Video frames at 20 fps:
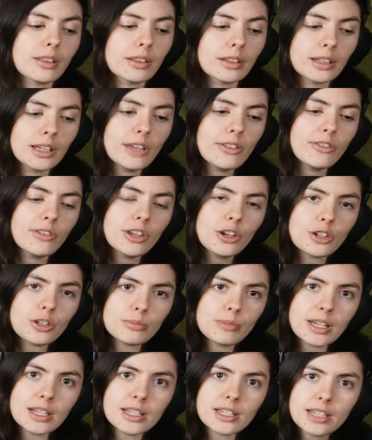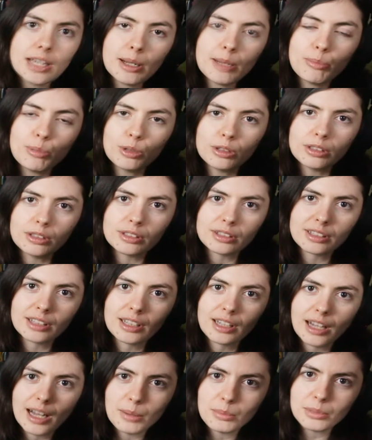Here's my sample.
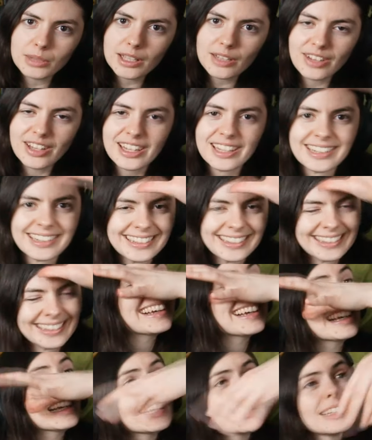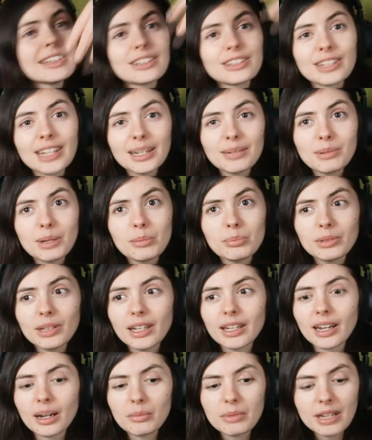I'm leaving. Take my
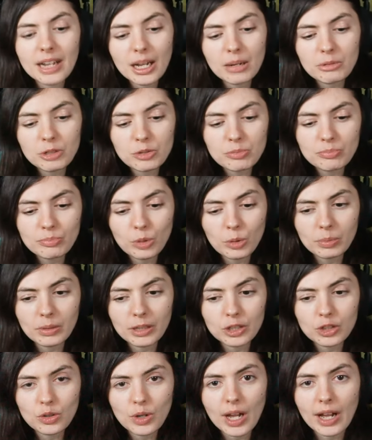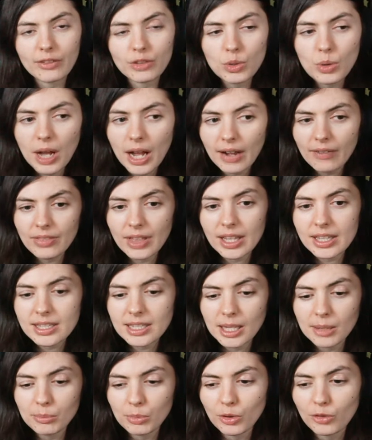blood. I mean, how much more blood do you have? You have that
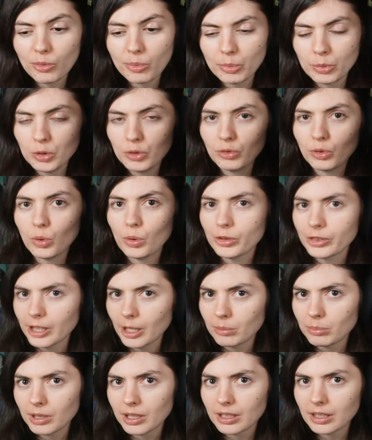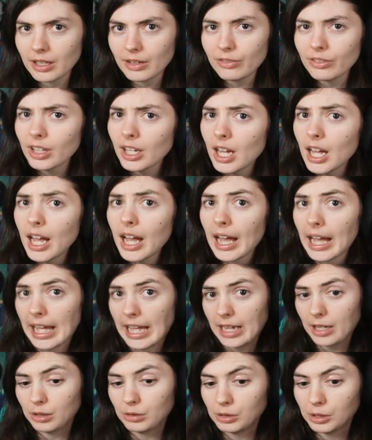sample of approval. Wouldn't that be enough?
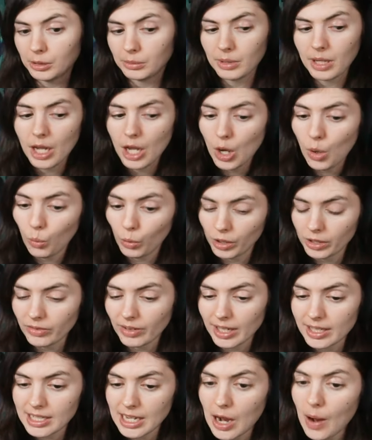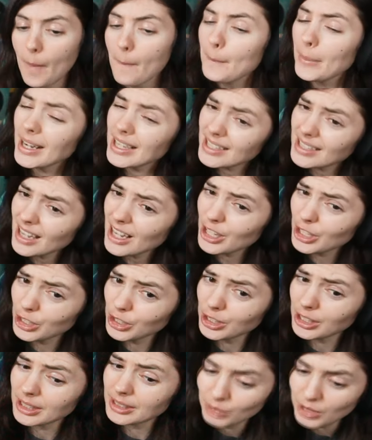I don't know. We're gonna find out, but it's not
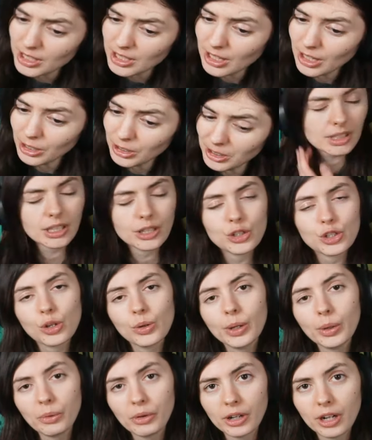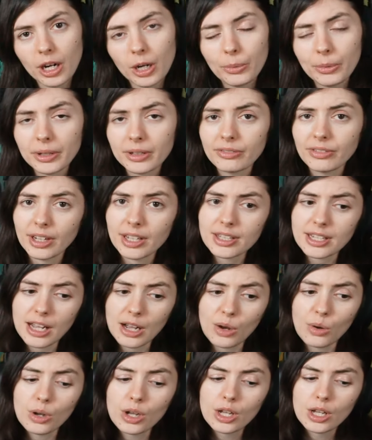good. It's not good. So here we are. We're gonna find
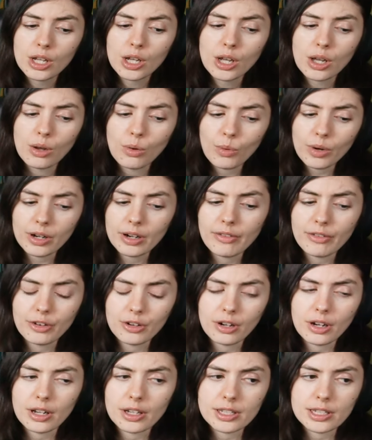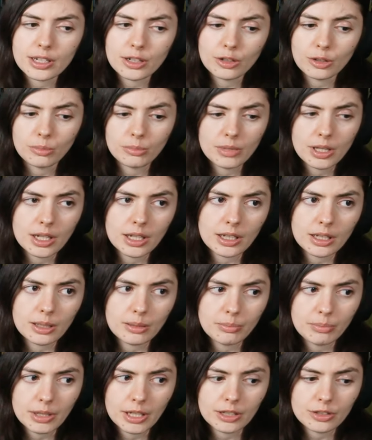out. Where have Crosshair,
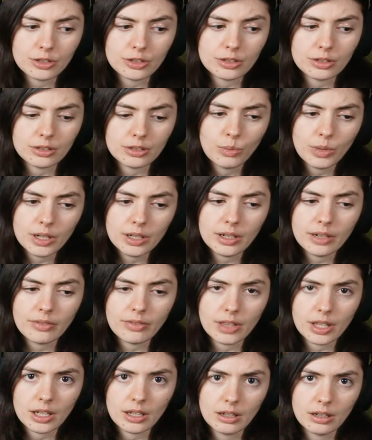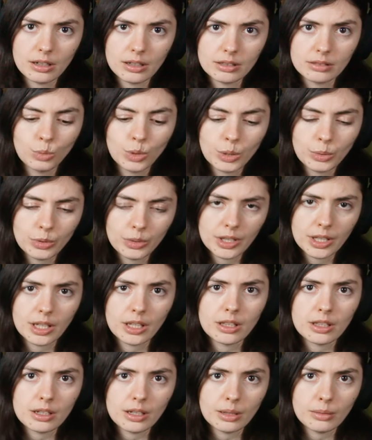Omega, Boucher, where have they gone? Where will they
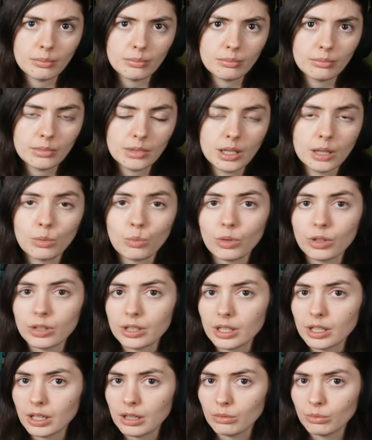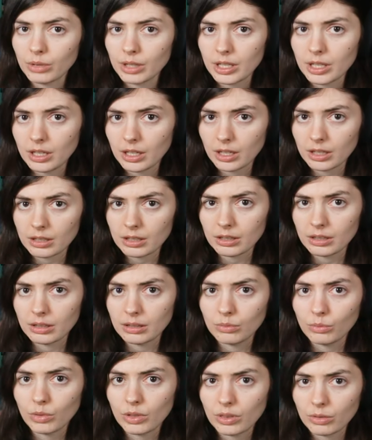end up? And will they get reconnected
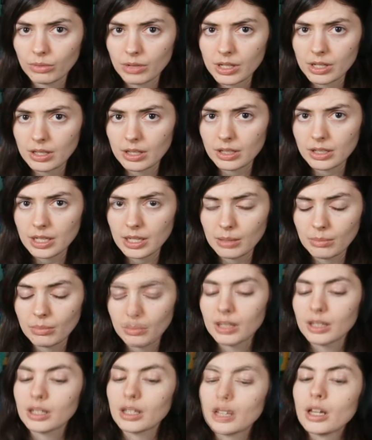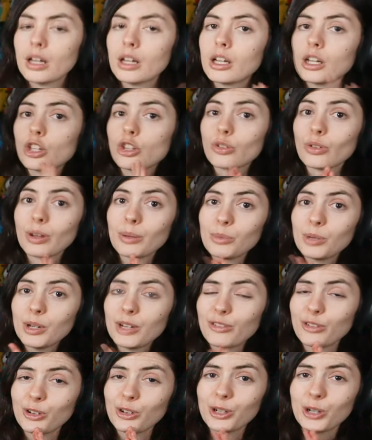with the rest of the team? So I'm ready
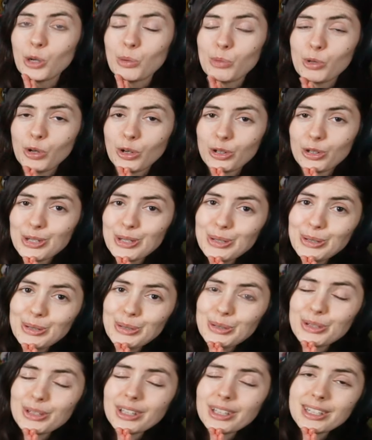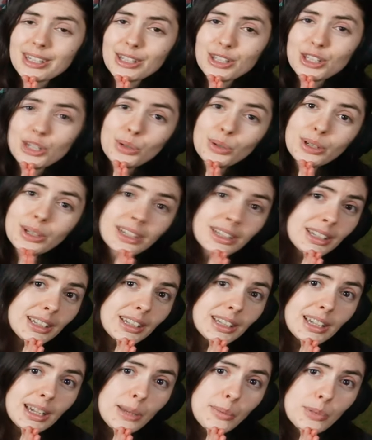for it. Hope you are too. So let's get to it.
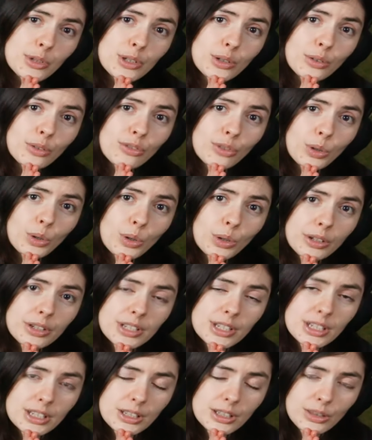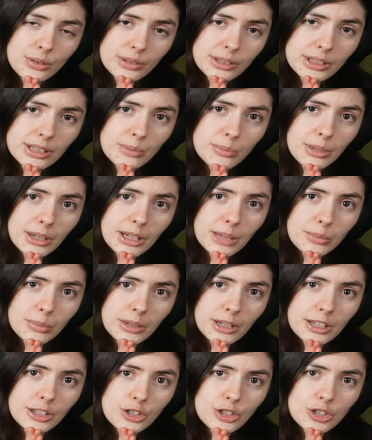Episode 4, Season 3, Bad
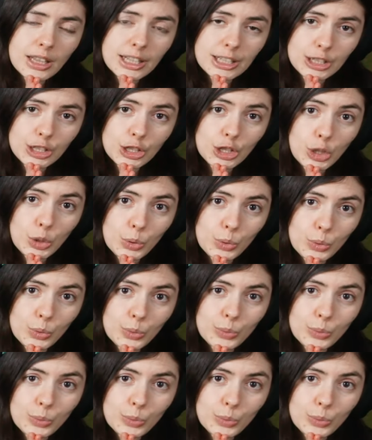Batch. Let's go.